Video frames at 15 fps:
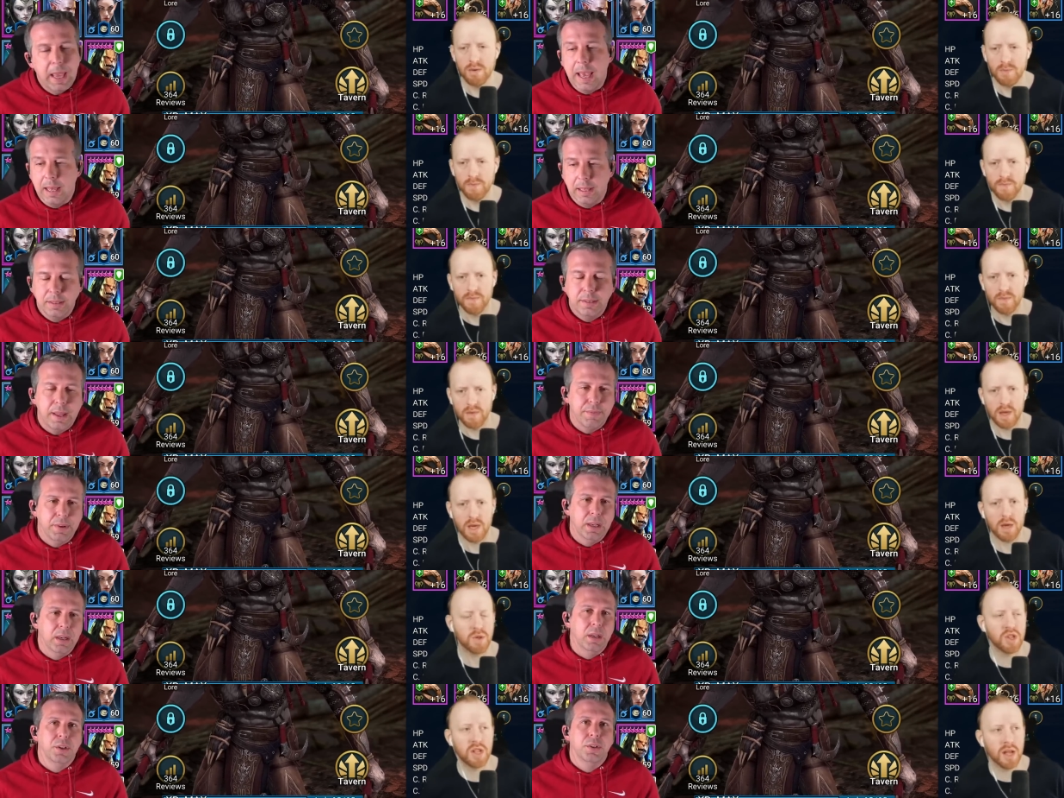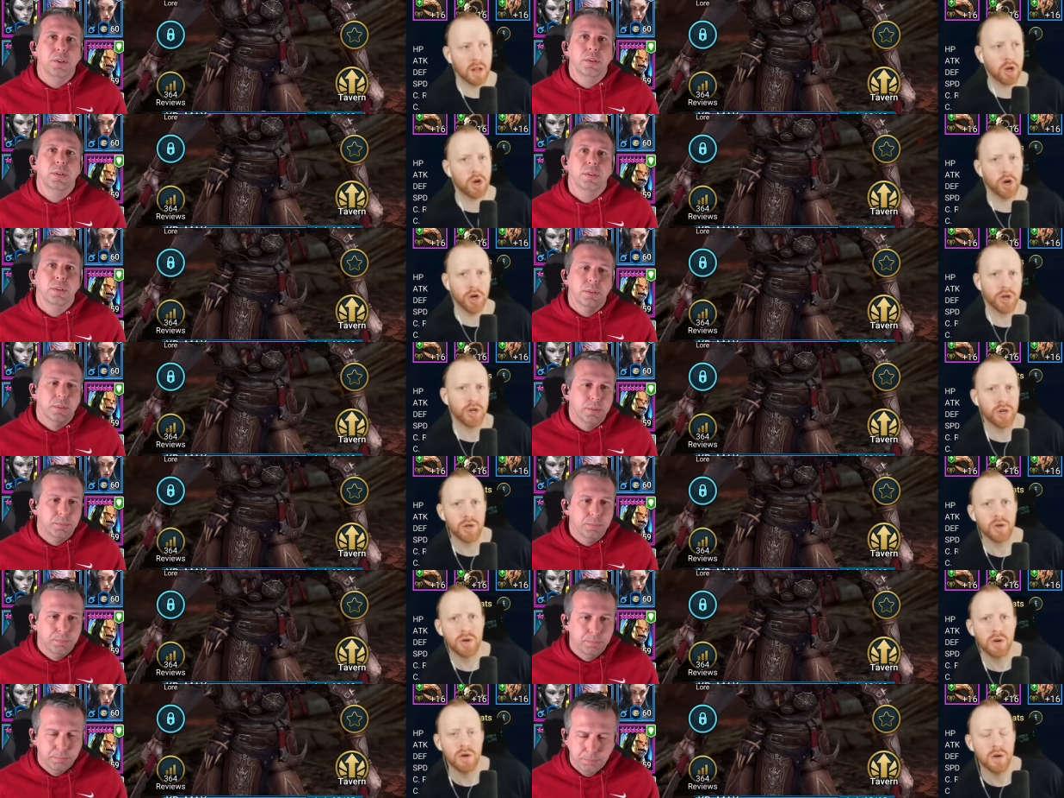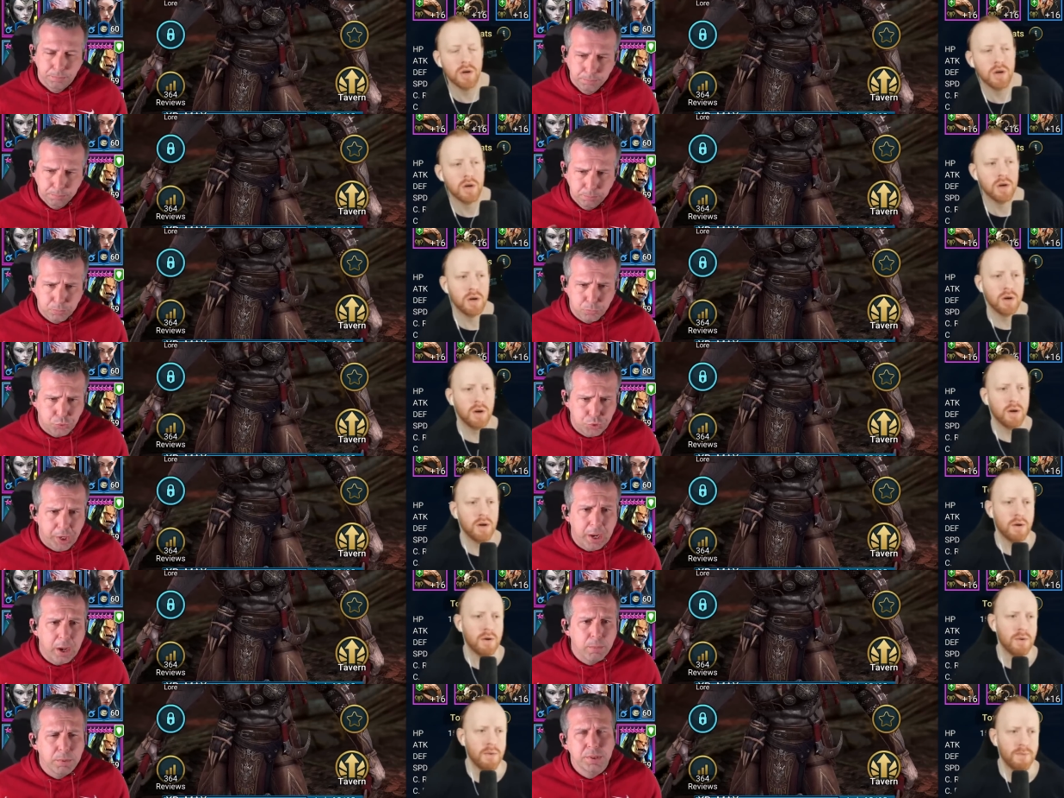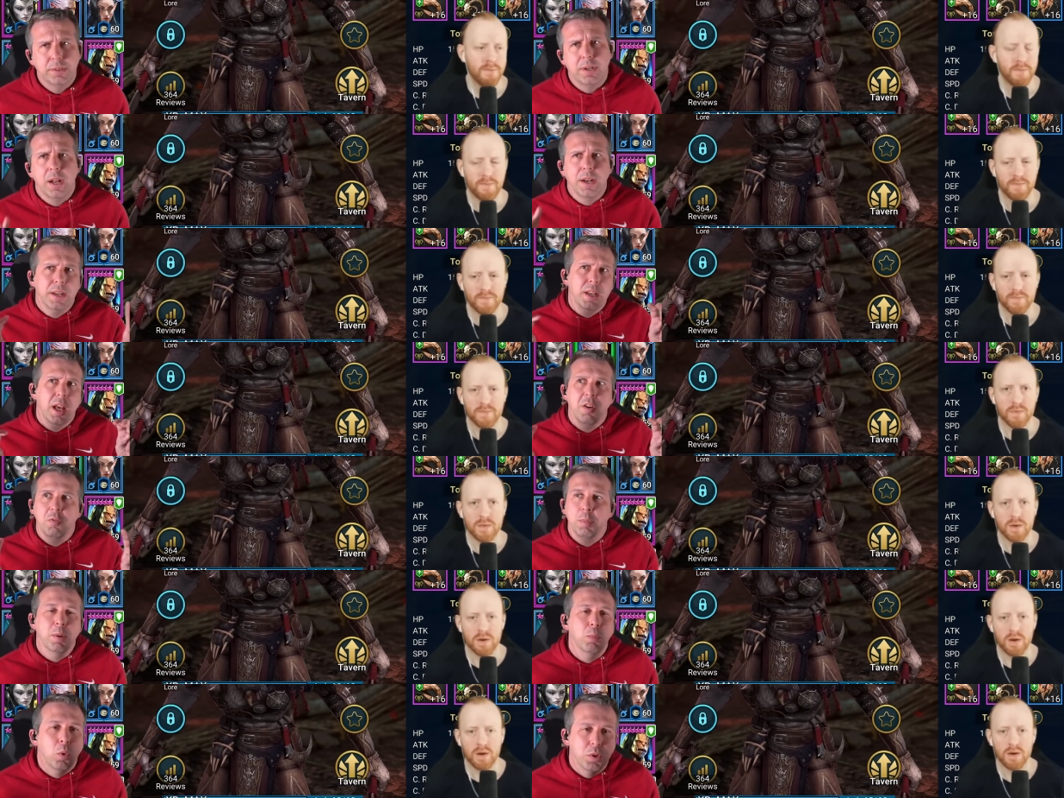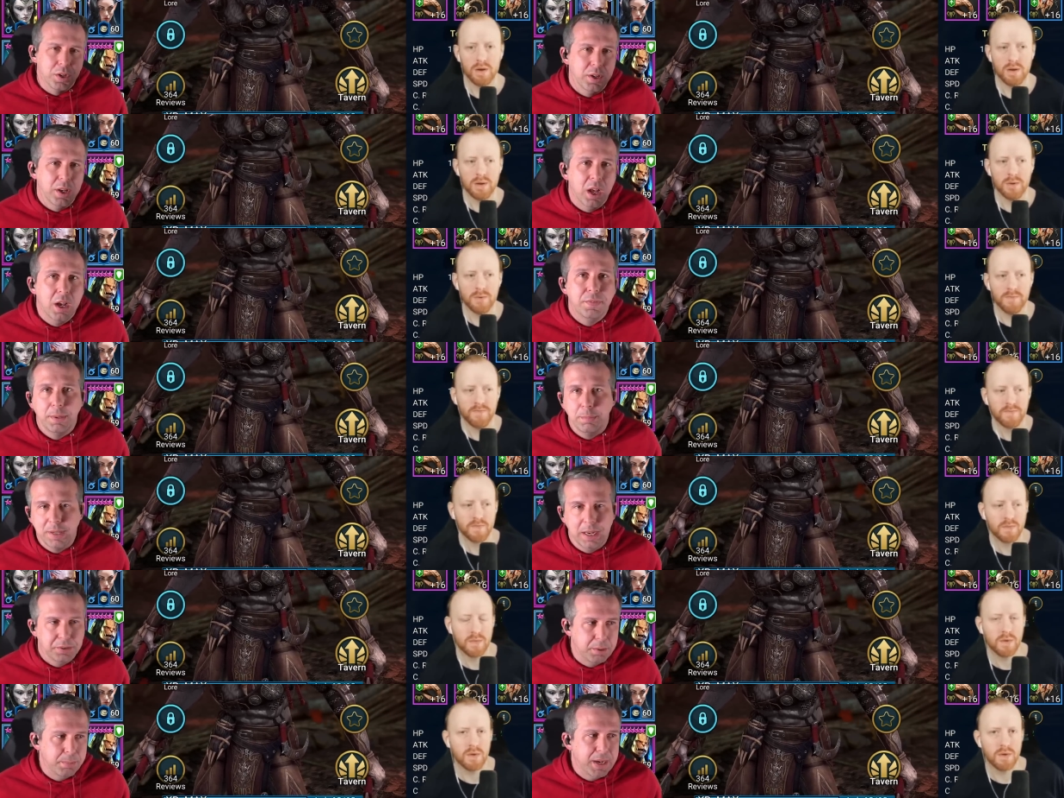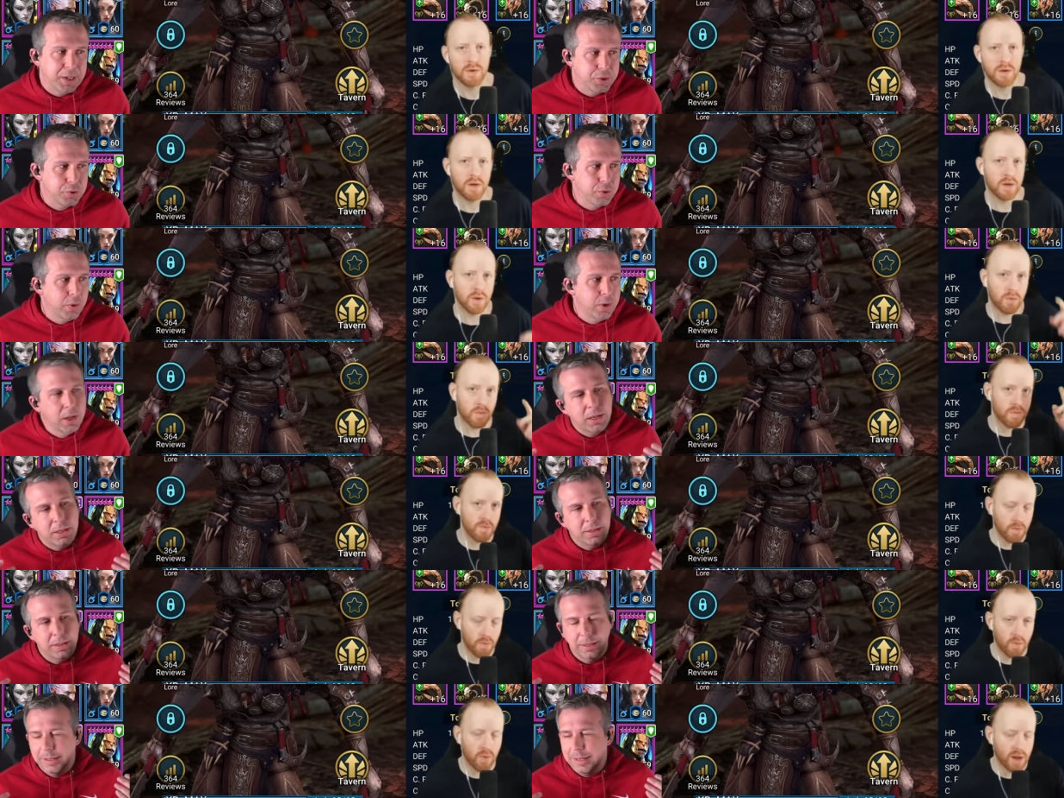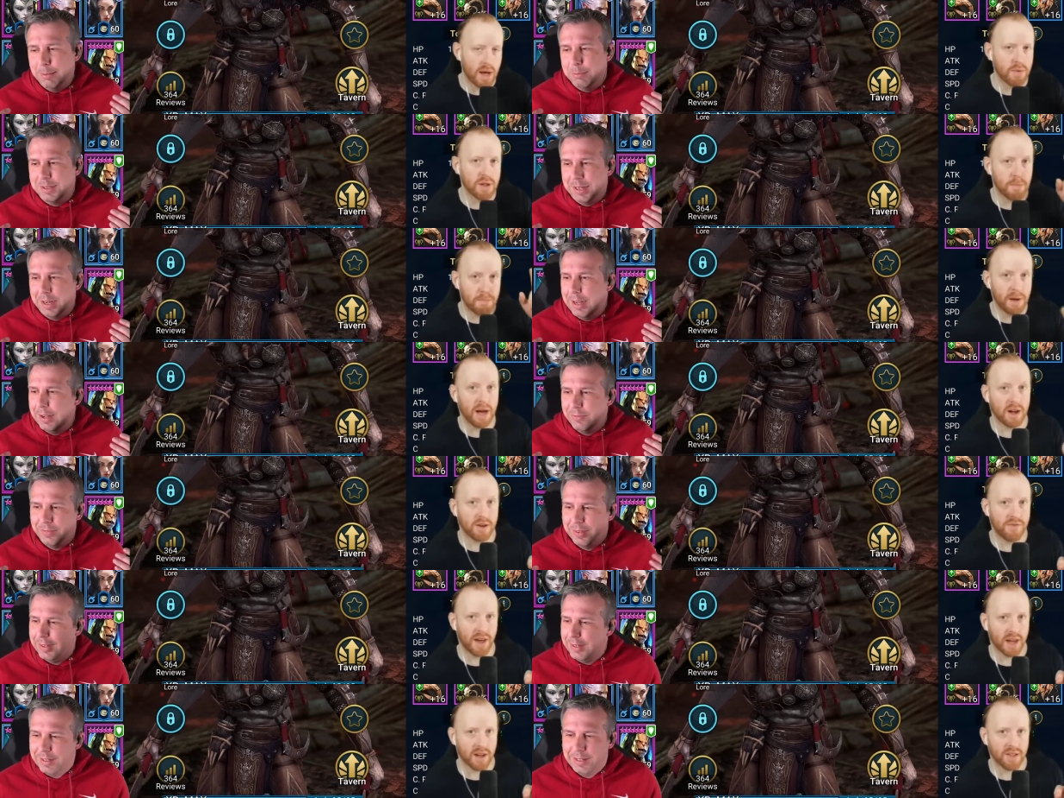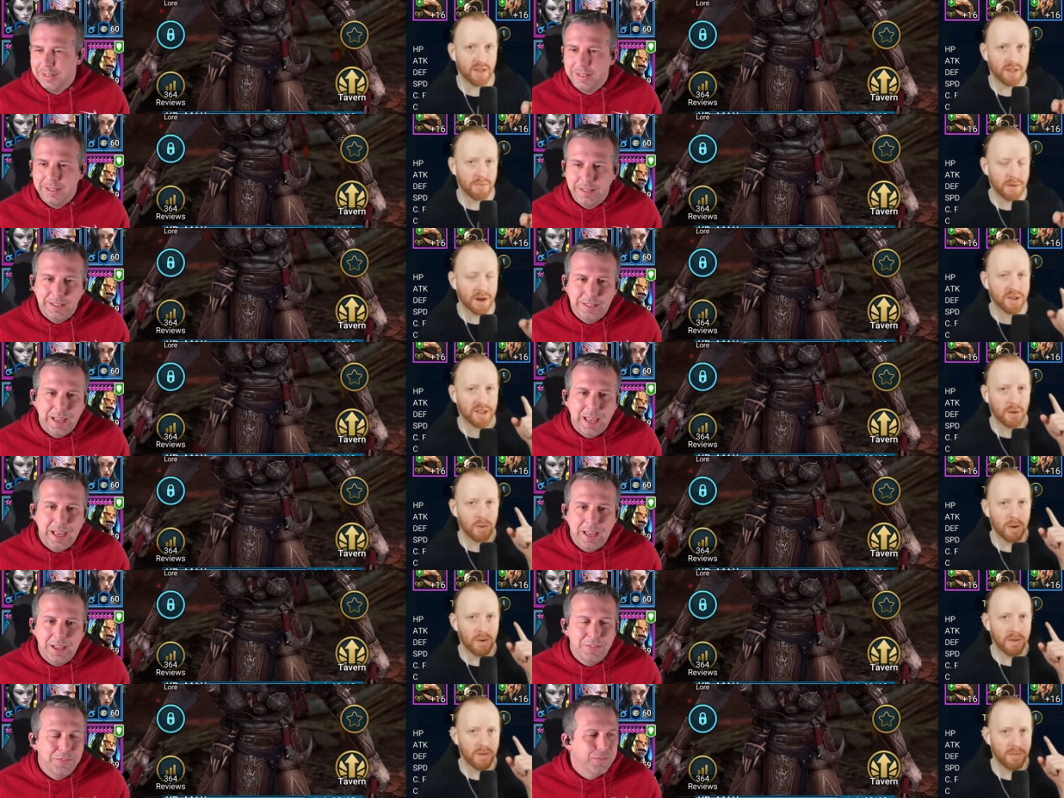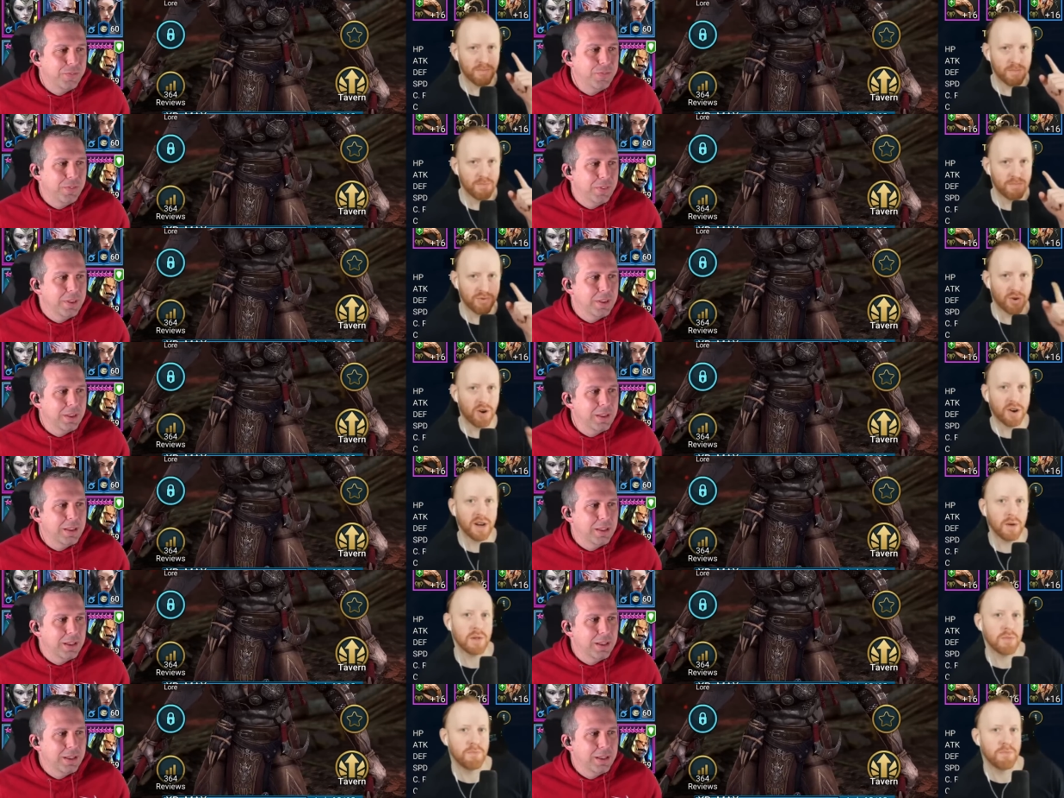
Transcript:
Speaker 1: Yeah, definitely. He was still good.
Speaker 2: Gia was kind of nerfed, but wasn't nerfed. He was actually made stronger. Well, that was, was, a bug um, fix
Speaker 1: because they yeah. were Brogni was